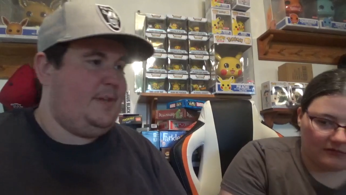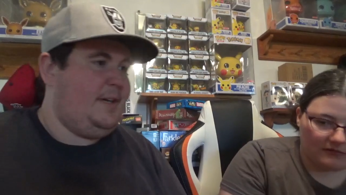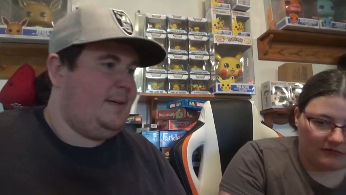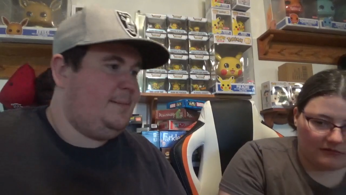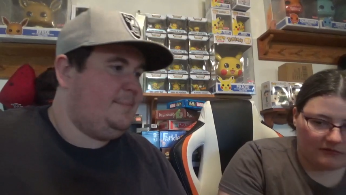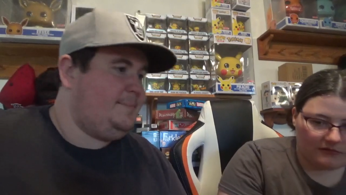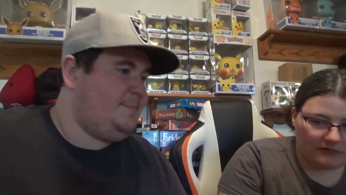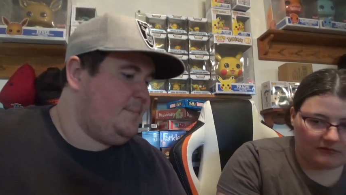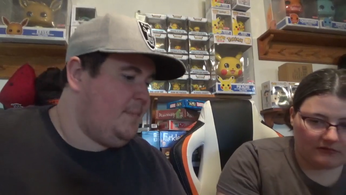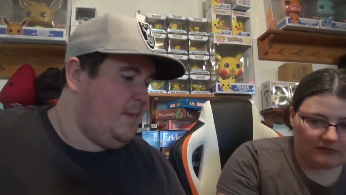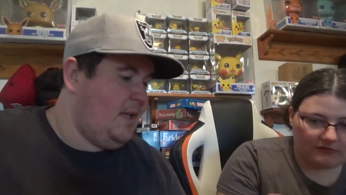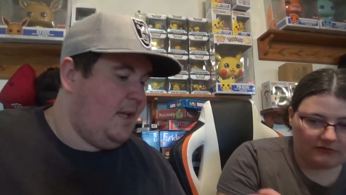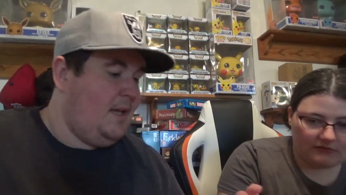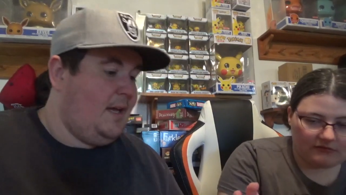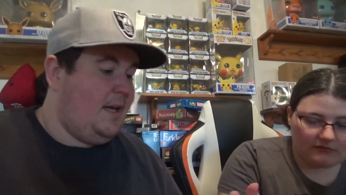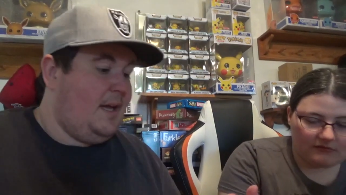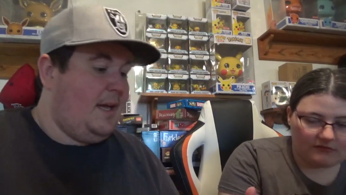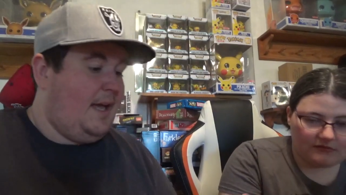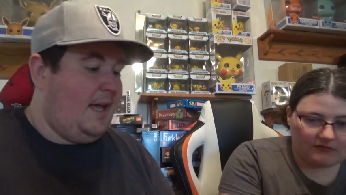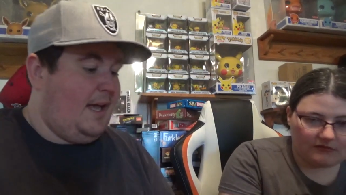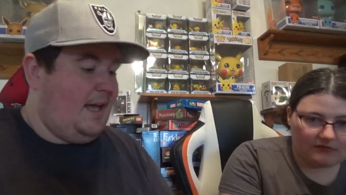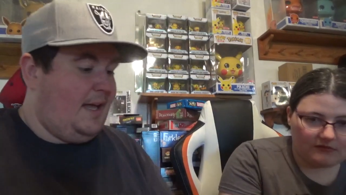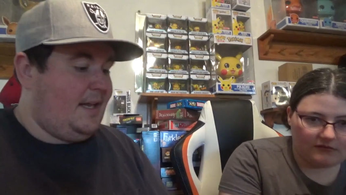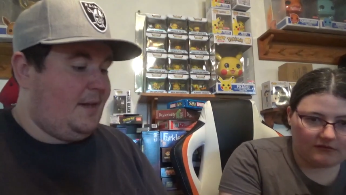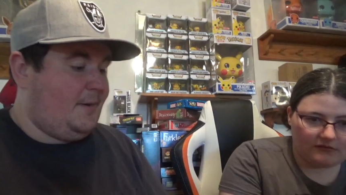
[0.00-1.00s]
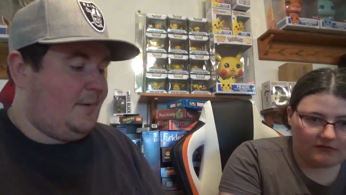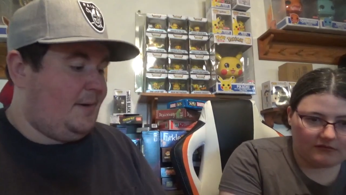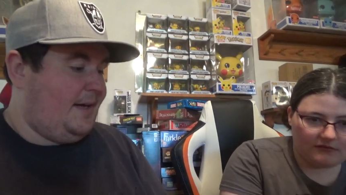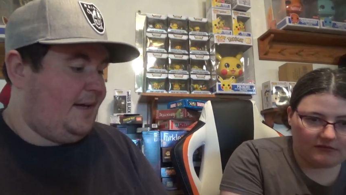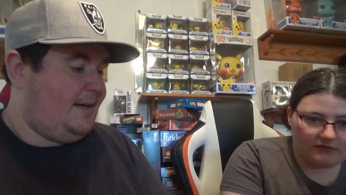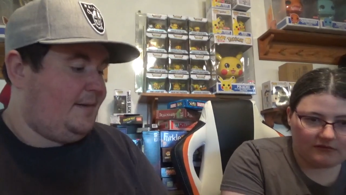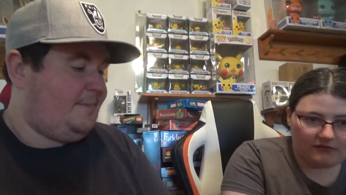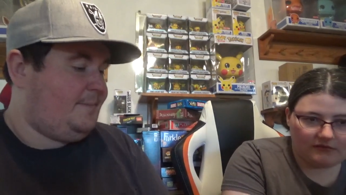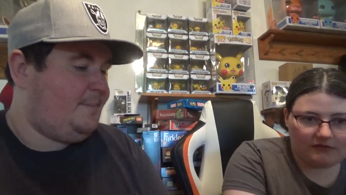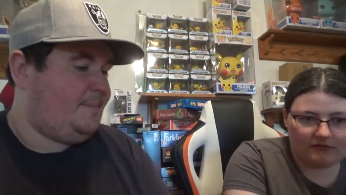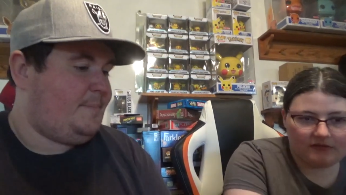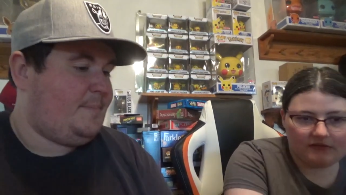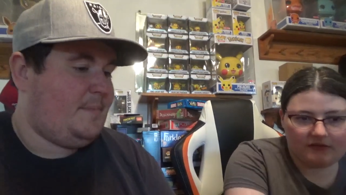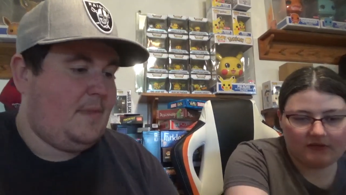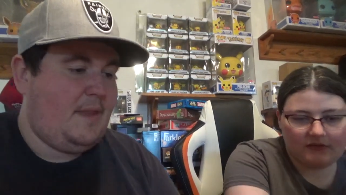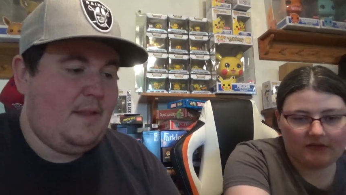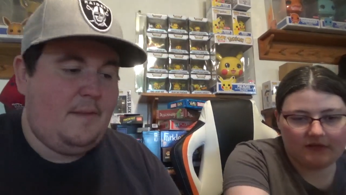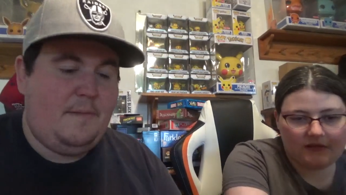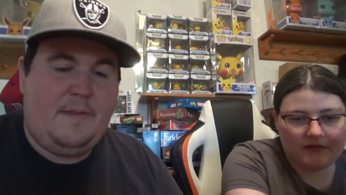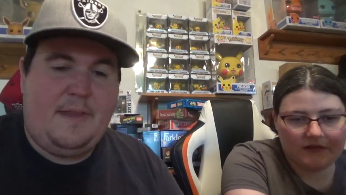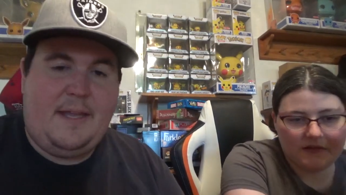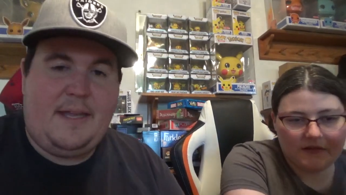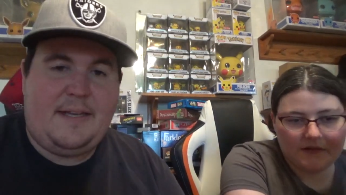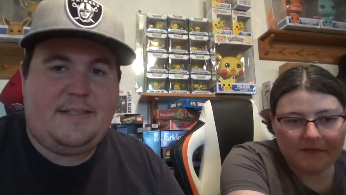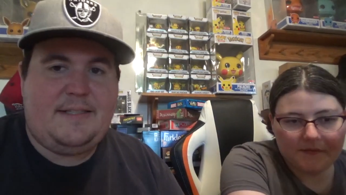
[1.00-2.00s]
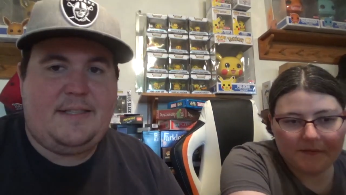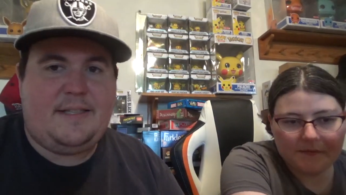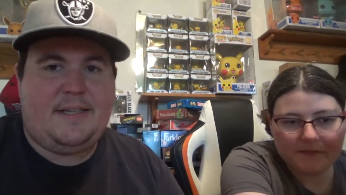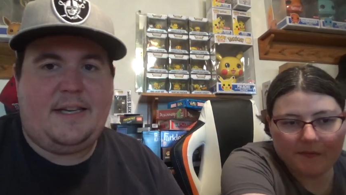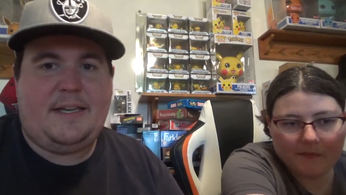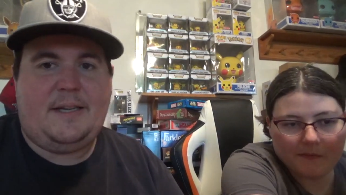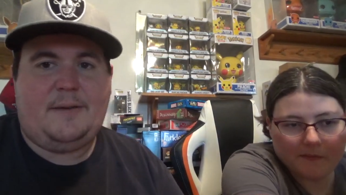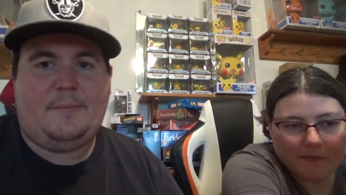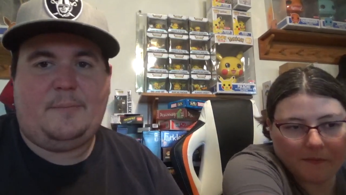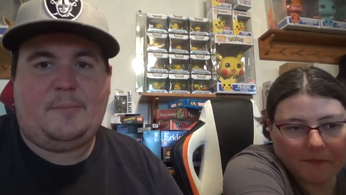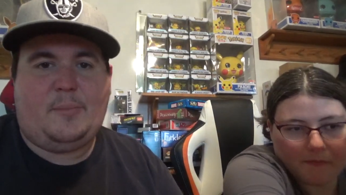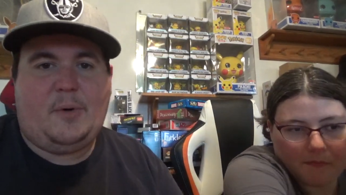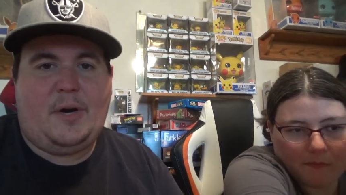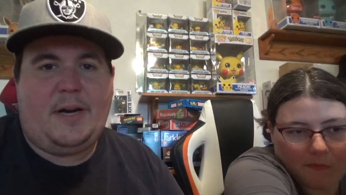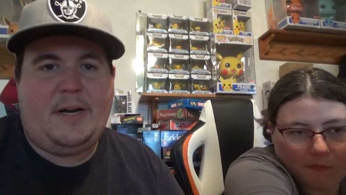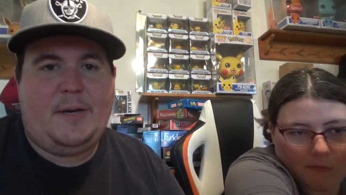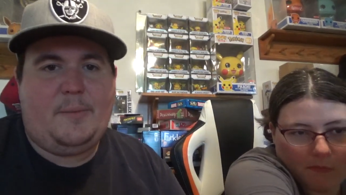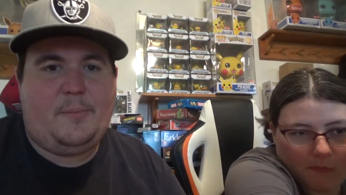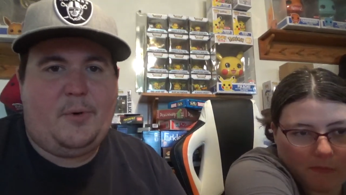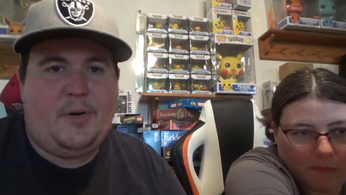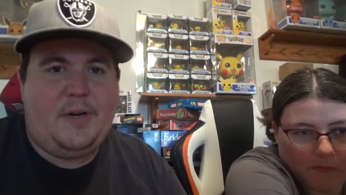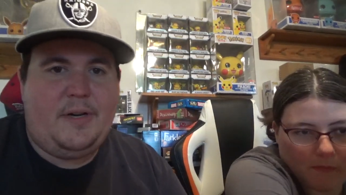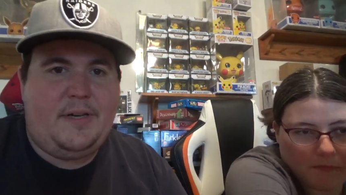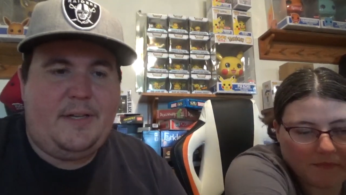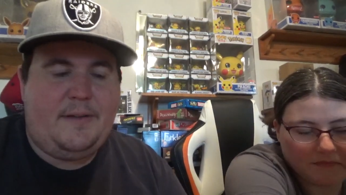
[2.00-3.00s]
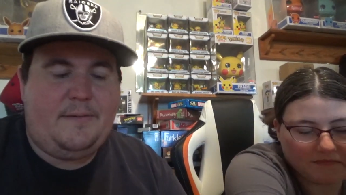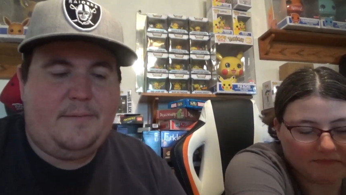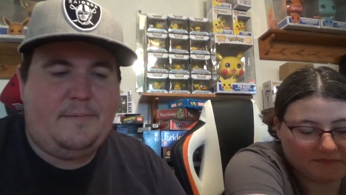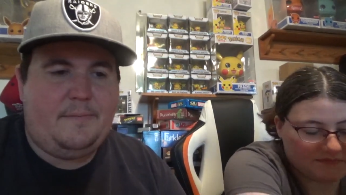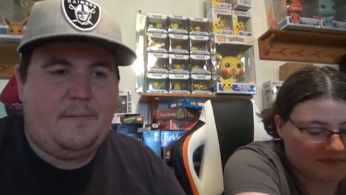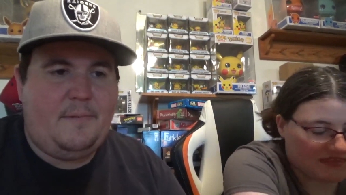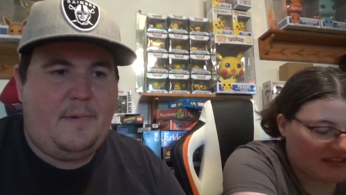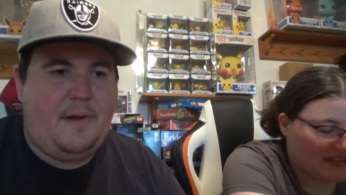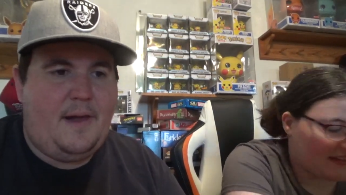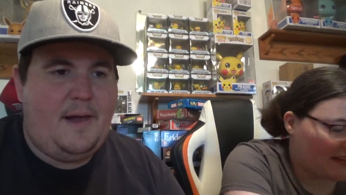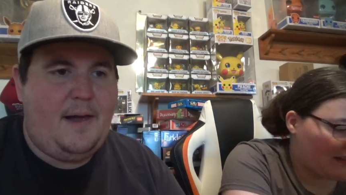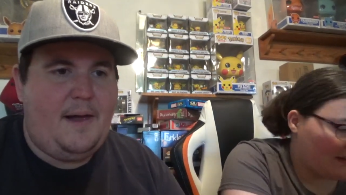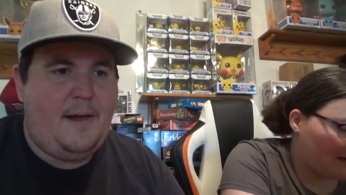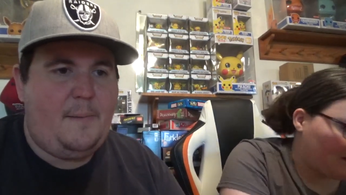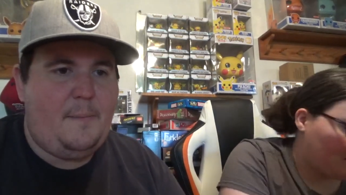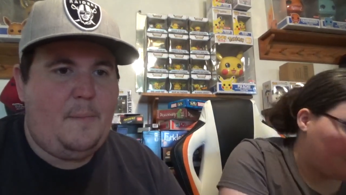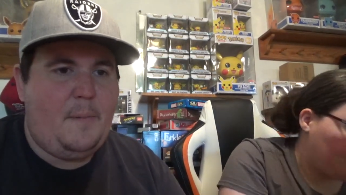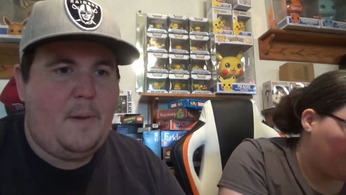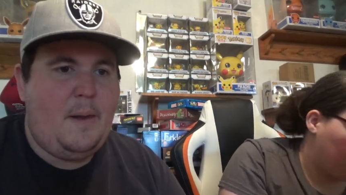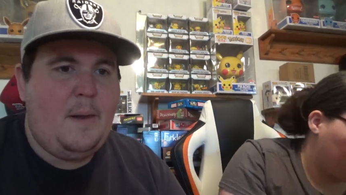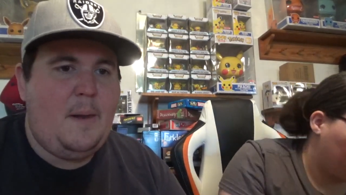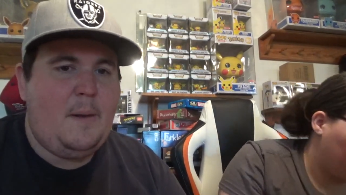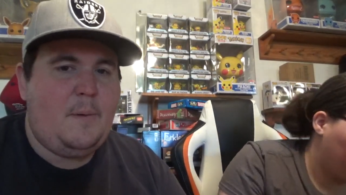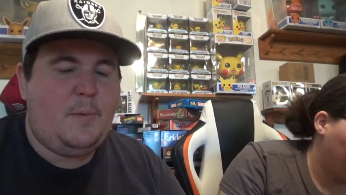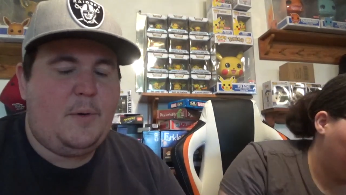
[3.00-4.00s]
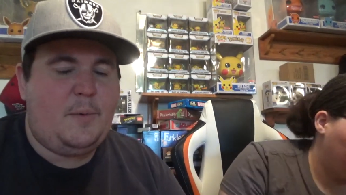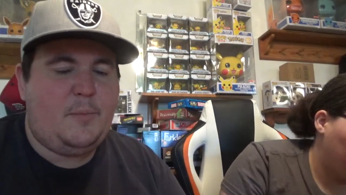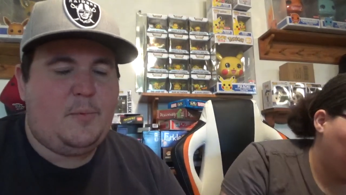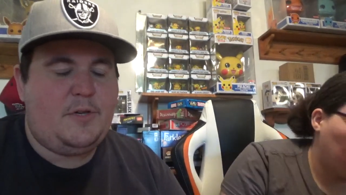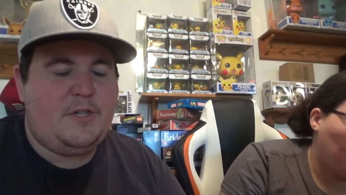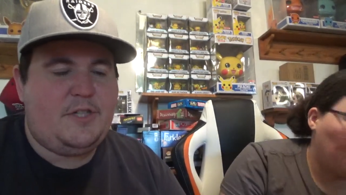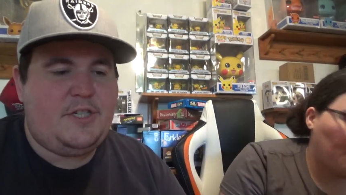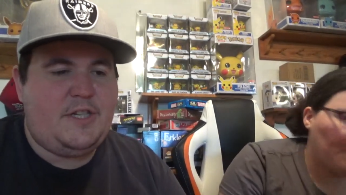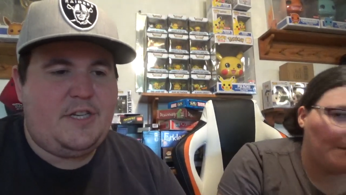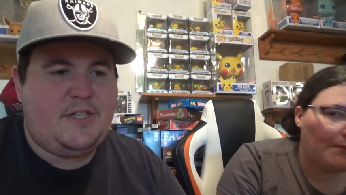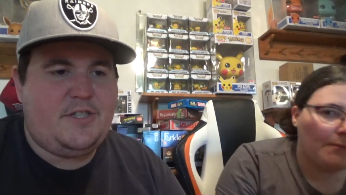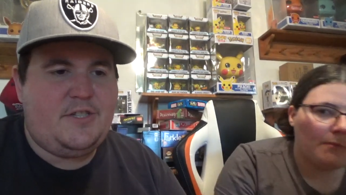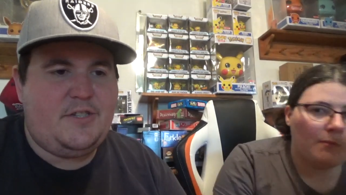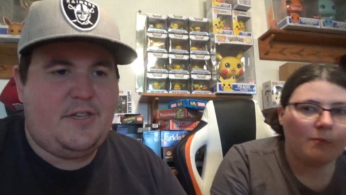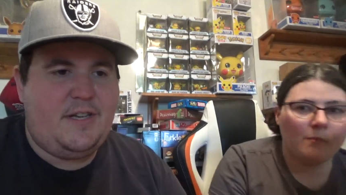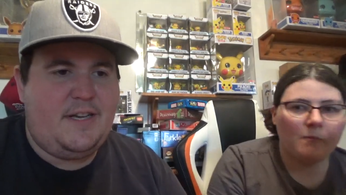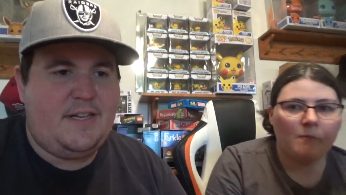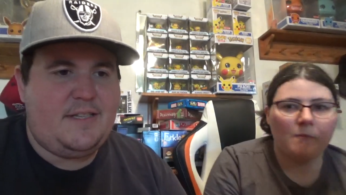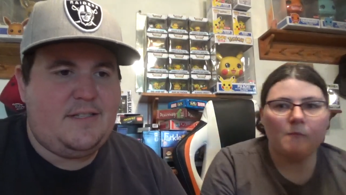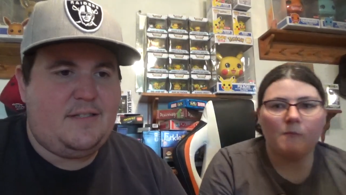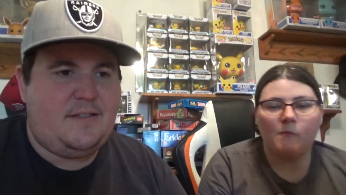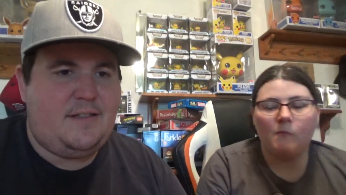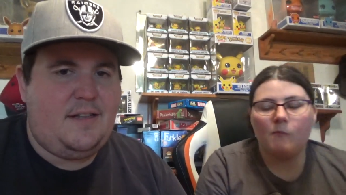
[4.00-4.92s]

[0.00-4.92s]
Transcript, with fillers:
Speaker 1: up. Anyway, thanks again, Brian and Brittany. Thank uh, you. We appreciate you guys a